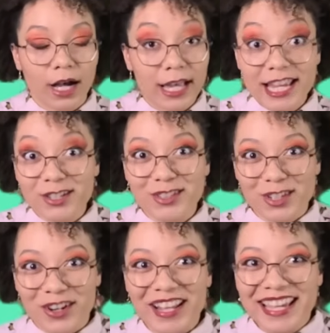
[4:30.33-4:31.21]
uh, and
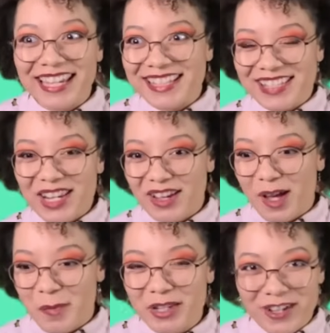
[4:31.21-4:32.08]
start instead
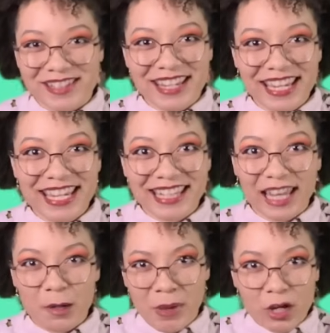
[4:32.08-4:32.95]
um, investing
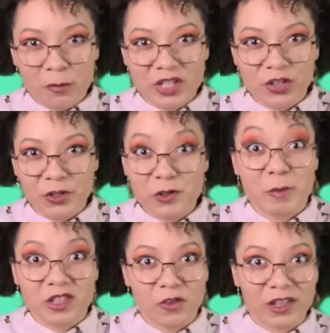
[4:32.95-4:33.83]
in like biomaterials
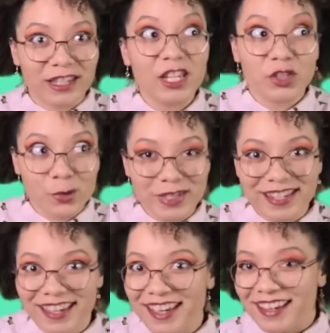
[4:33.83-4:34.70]
specifically
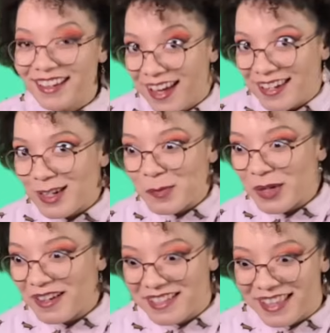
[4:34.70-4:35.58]
using chitin
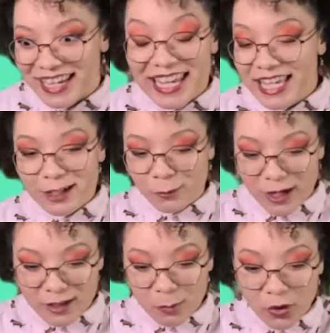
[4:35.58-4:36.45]
because like it is
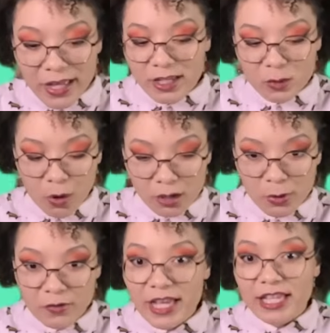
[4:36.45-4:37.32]
flexible, it is
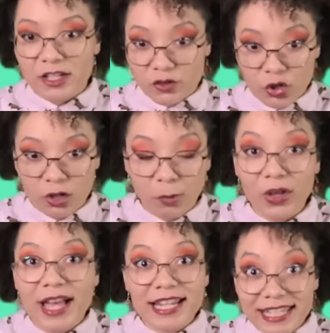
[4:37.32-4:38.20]
waterproof, it is
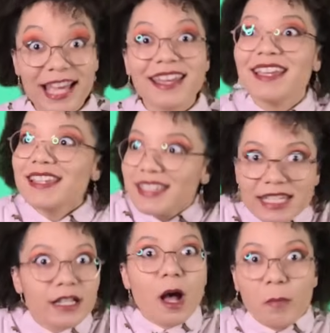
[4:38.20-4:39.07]
durable, and yet it
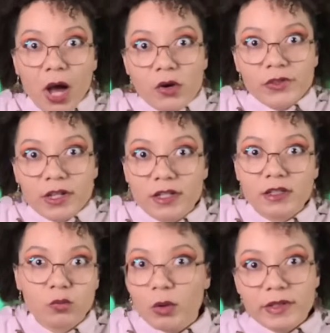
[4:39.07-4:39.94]

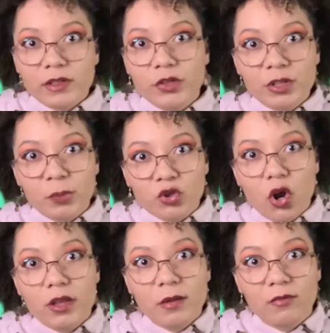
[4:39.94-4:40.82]
decomposes. What are we still using
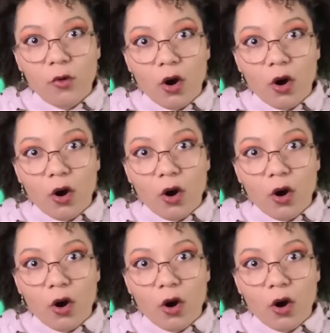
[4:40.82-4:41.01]
petroleum